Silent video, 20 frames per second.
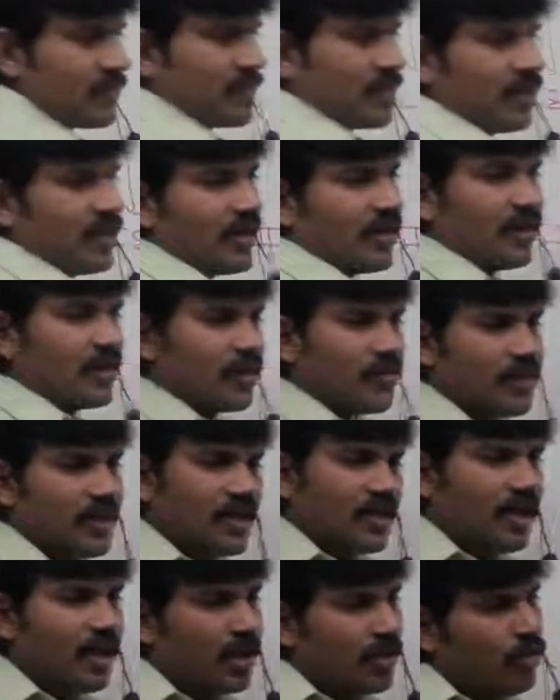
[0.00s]
Then
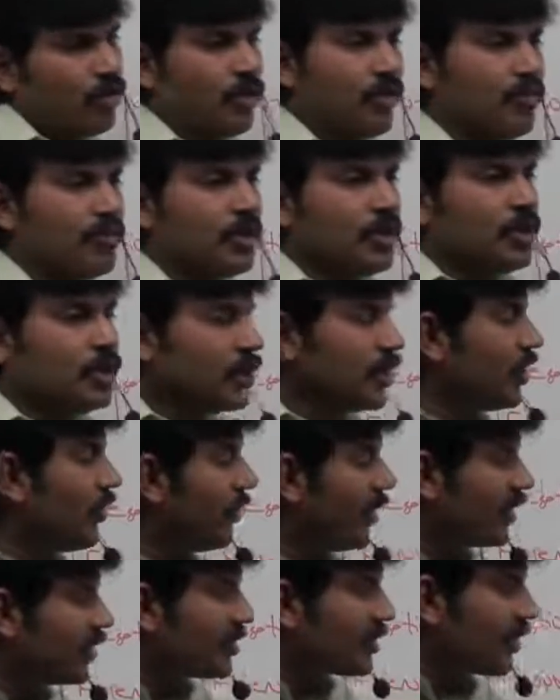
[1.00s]
automatically I hope
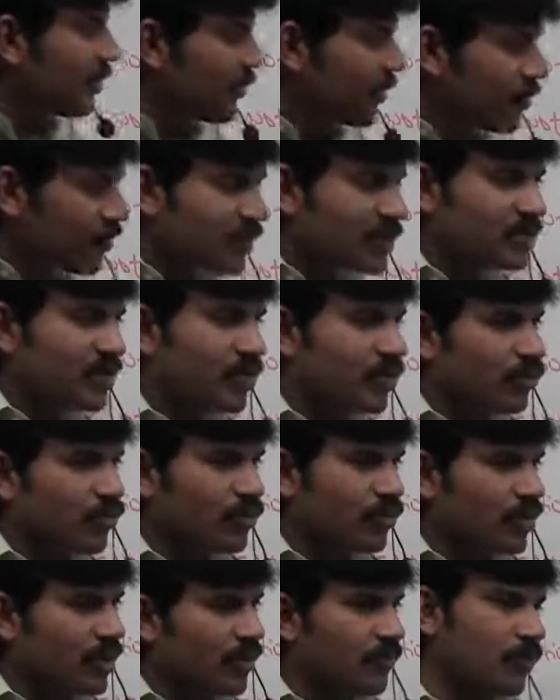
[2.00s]
even some members are
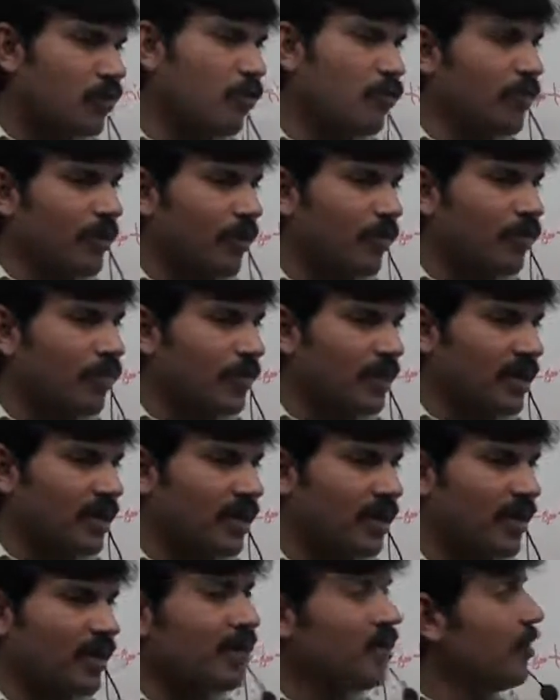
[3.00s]
going to come, no problem at
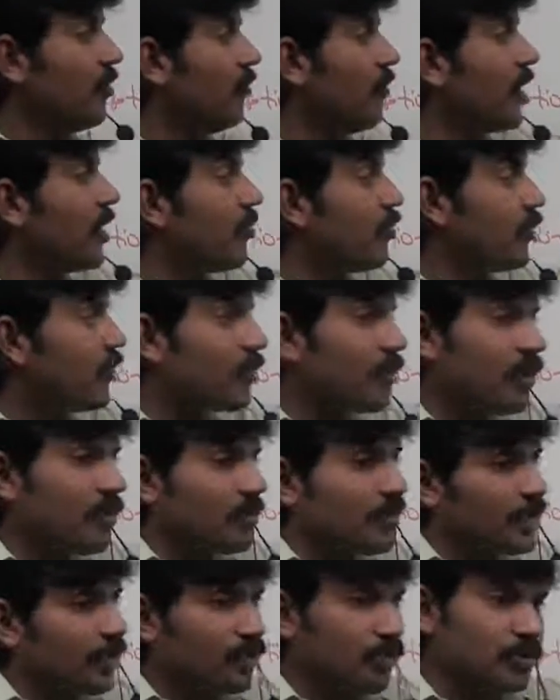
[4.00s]
all. My
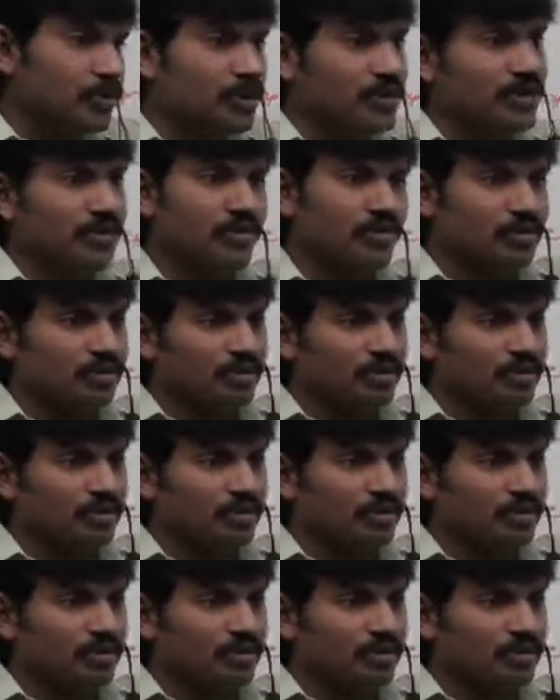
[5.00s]
program in a position